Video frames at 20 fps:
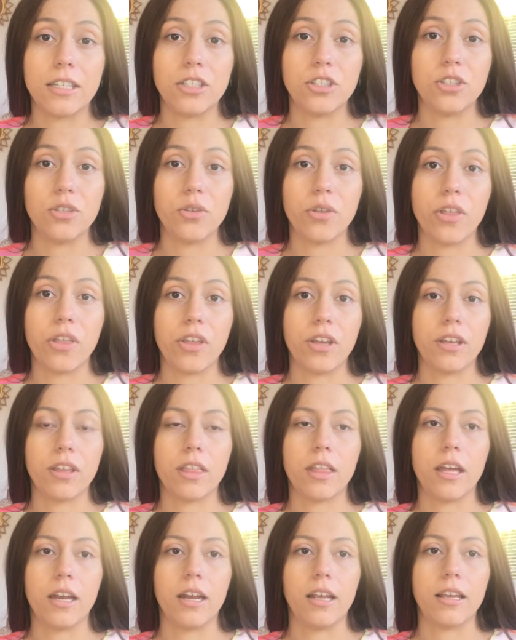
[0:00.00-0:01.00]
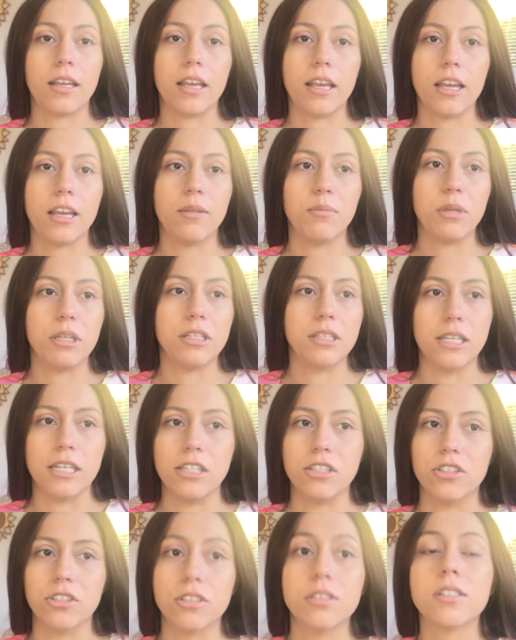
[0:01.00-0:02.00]
do think that it can be
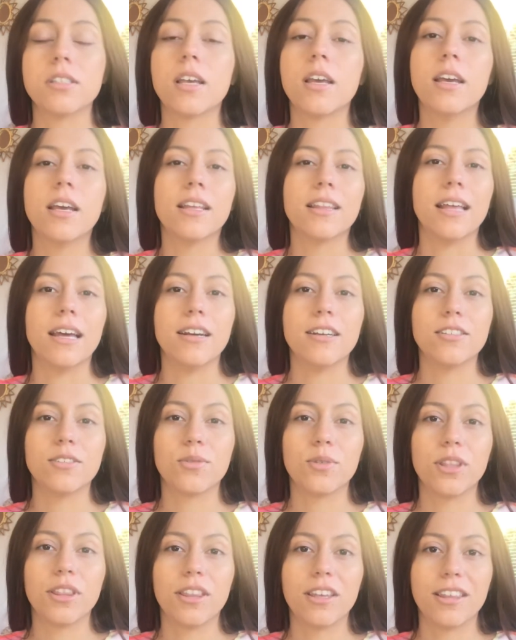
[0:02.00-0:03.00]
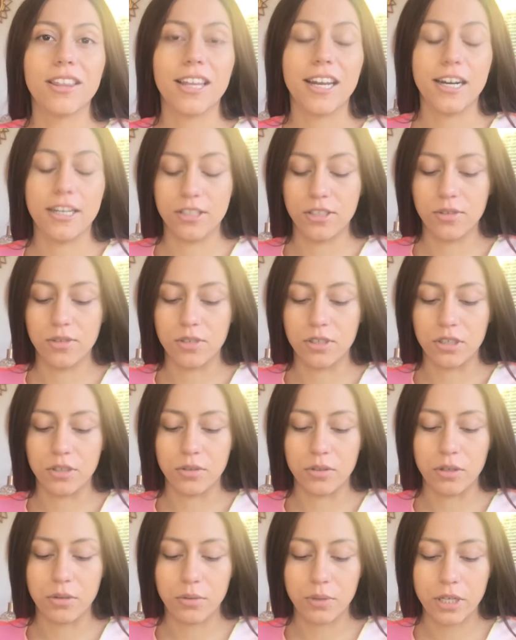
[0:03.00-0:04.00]
dangerous. That is one thing that I do
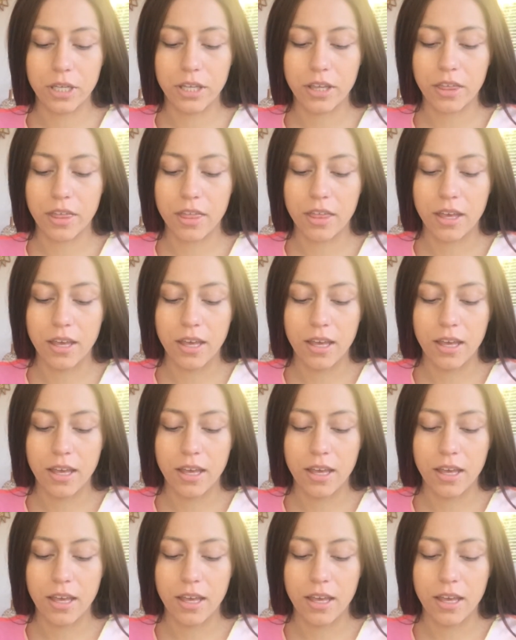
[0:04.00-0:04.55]
agree with,